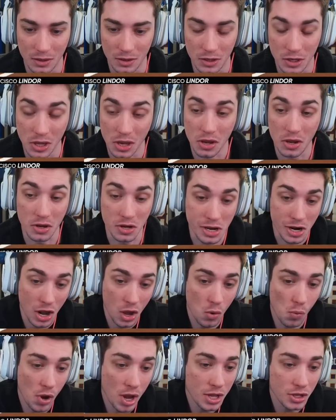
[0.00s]
Yeah, you
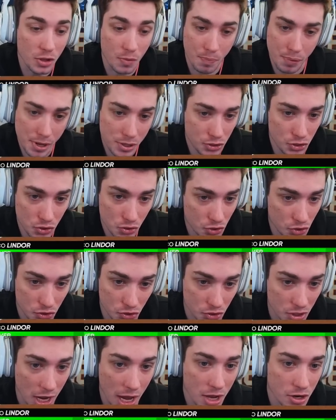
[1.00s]
know what? The pitcher's
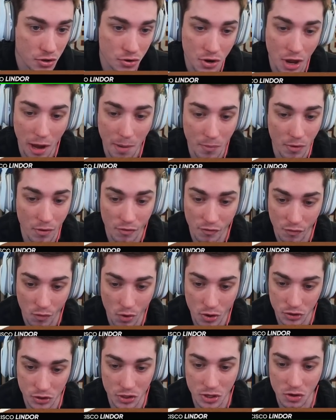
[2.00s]
just got your number,
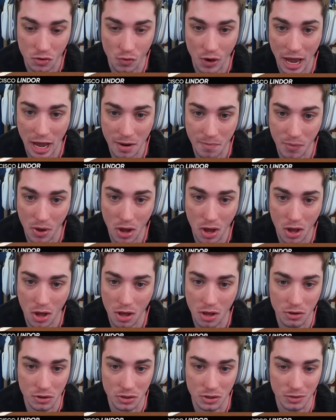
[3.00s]
forcing ground
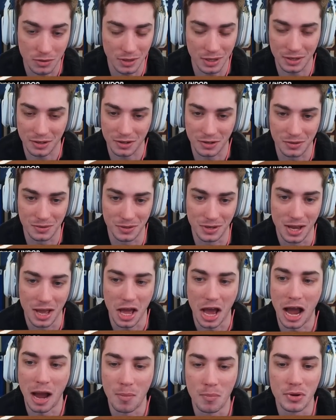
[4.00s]
balls.
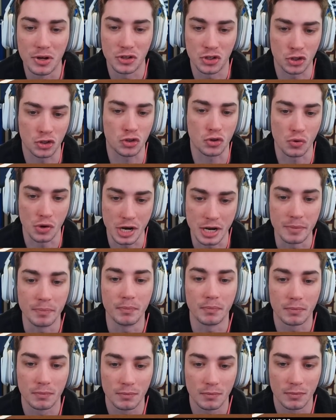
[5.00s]
I'm going to
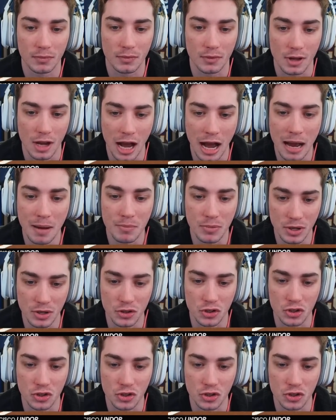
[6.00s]
scream. I'm going to